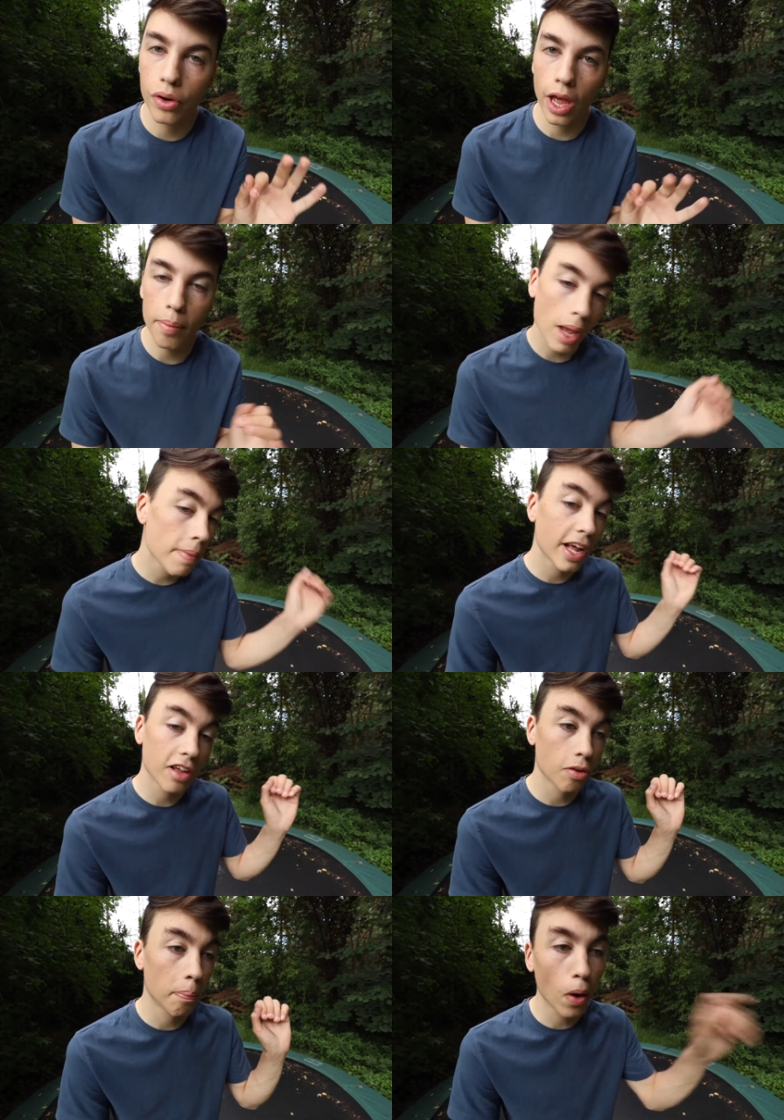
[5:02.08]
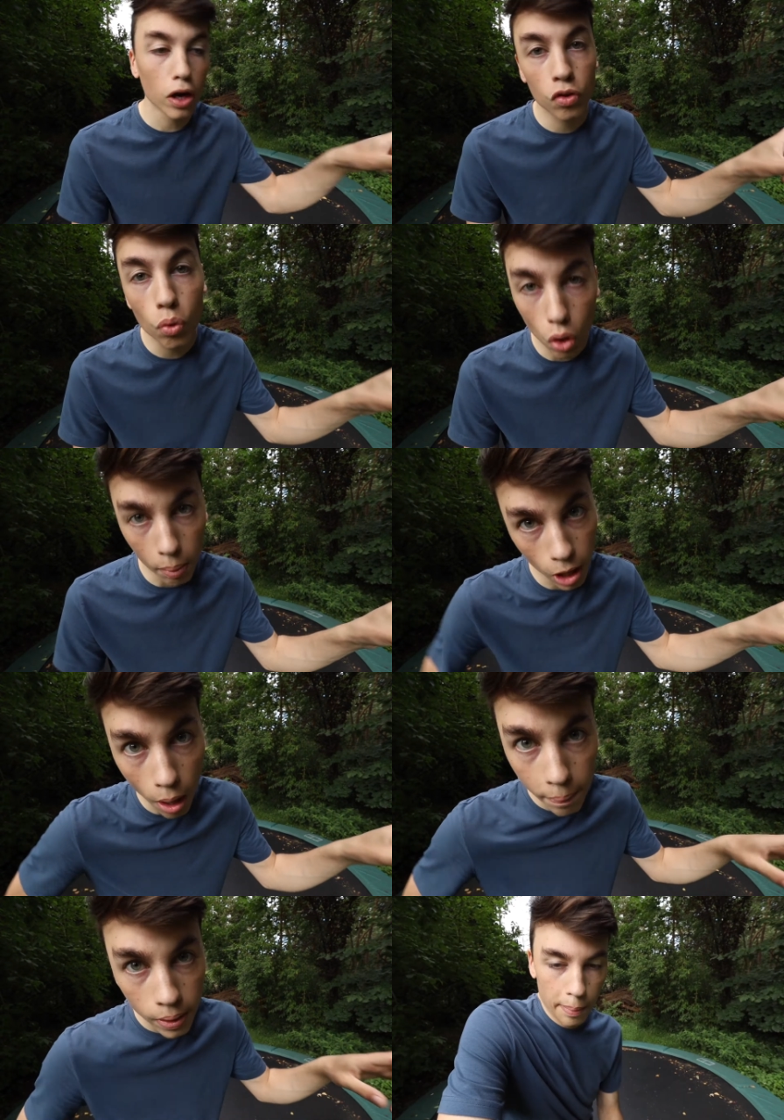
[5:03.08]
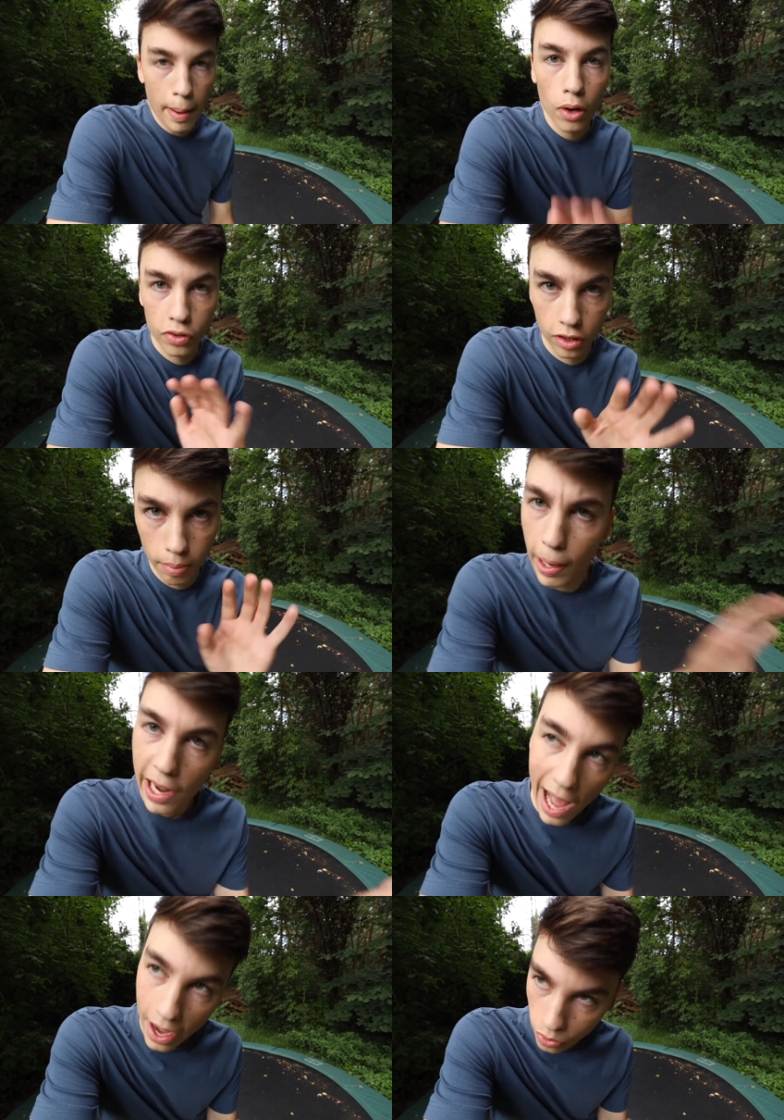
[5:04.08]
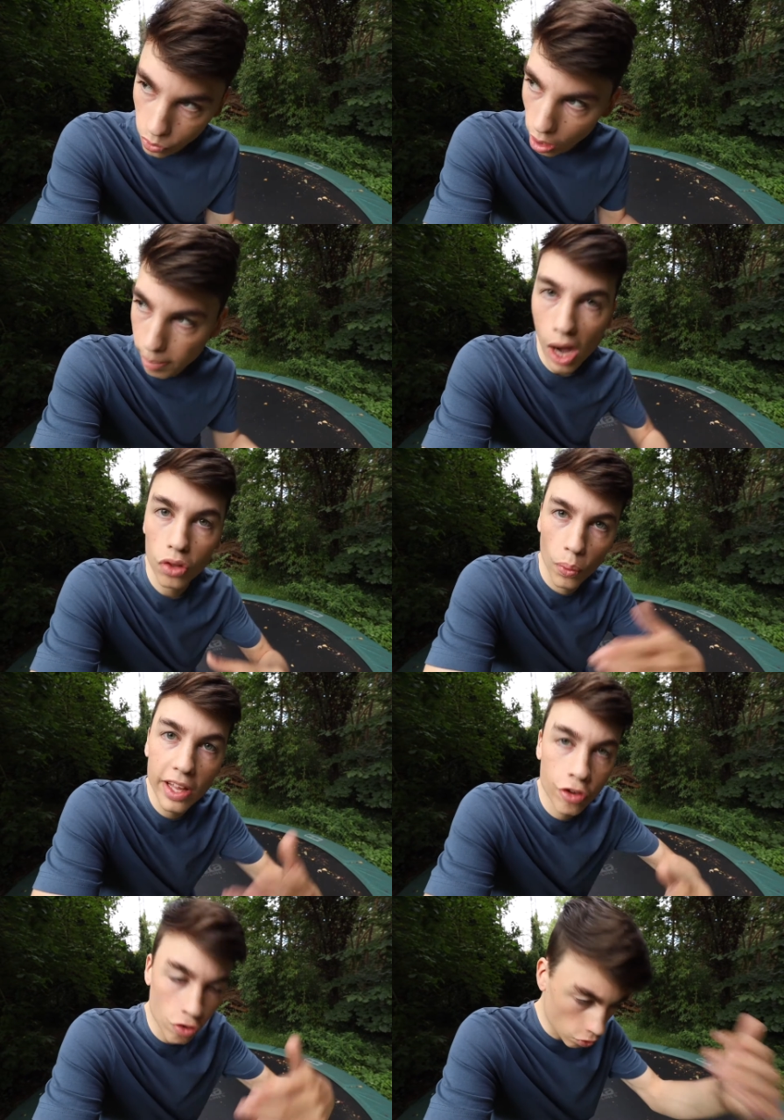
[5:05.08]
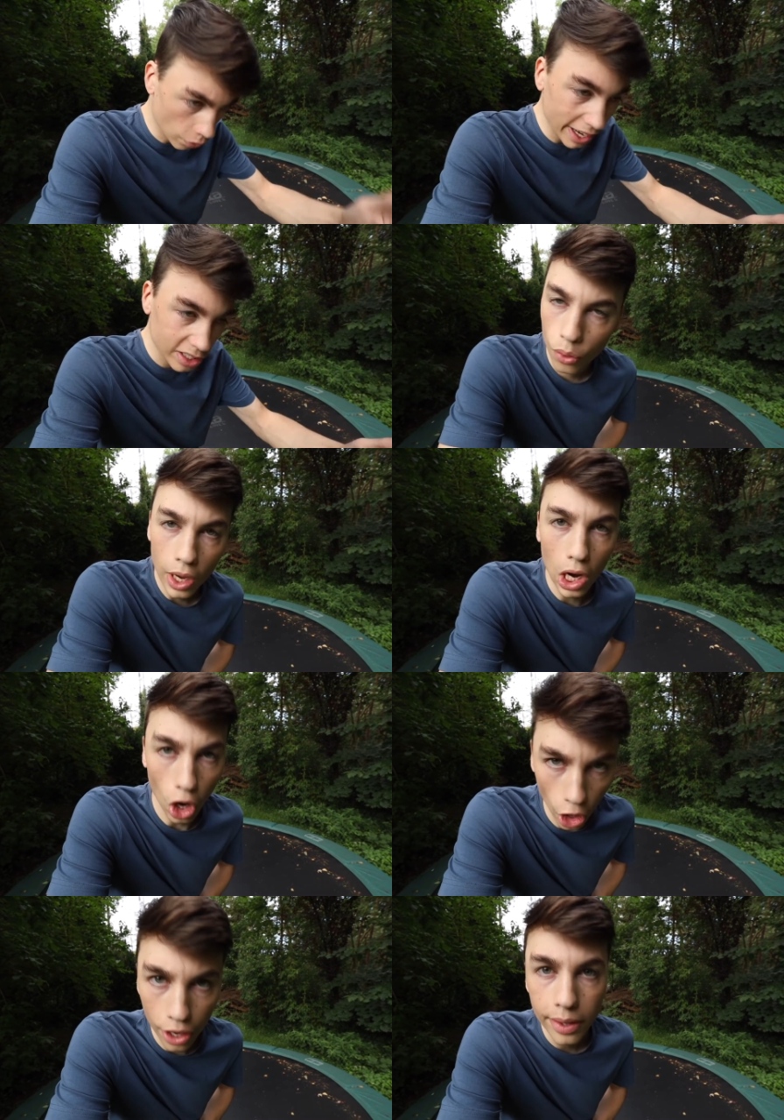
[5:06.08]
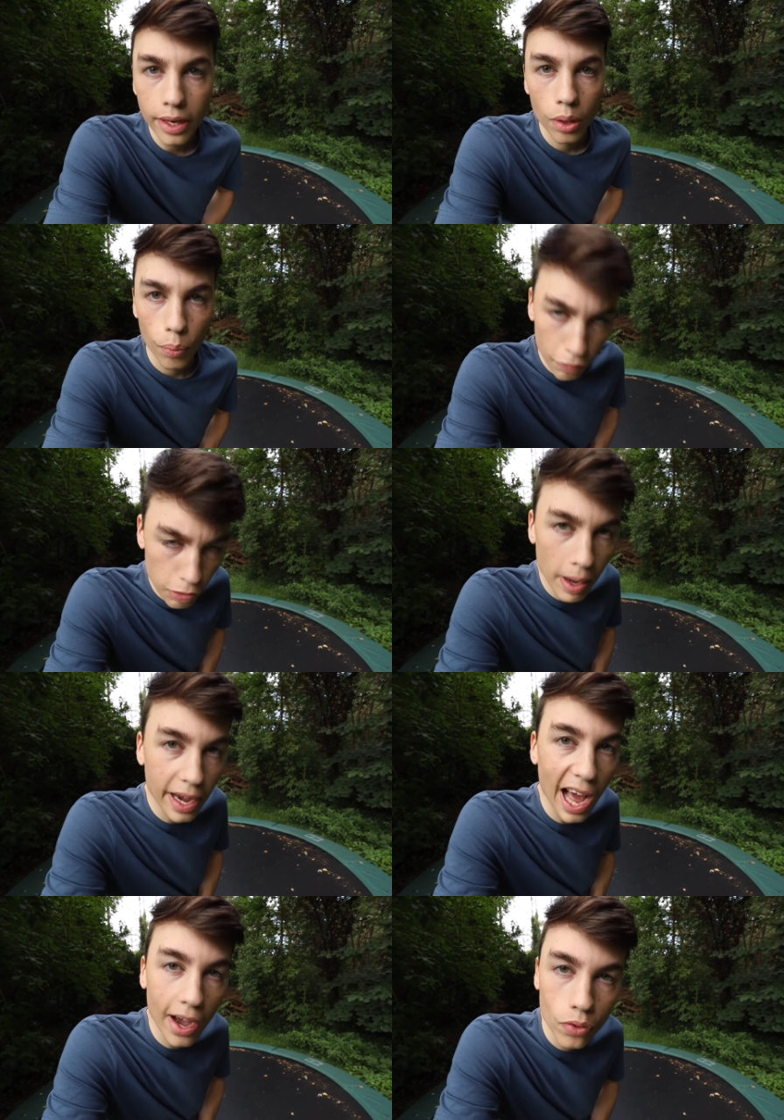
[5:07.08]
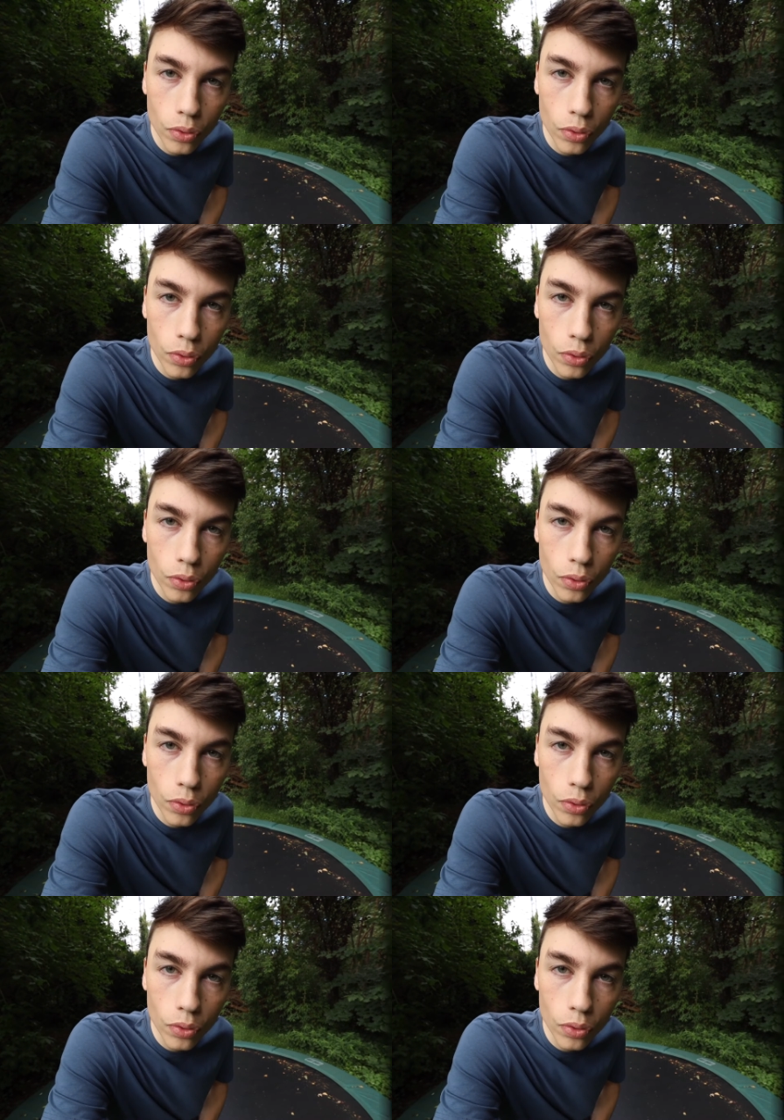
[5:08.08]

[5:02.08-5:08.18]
okay? Maybe there's a part two coming up about the Macaco, about which tricks you can learn with the Macaco.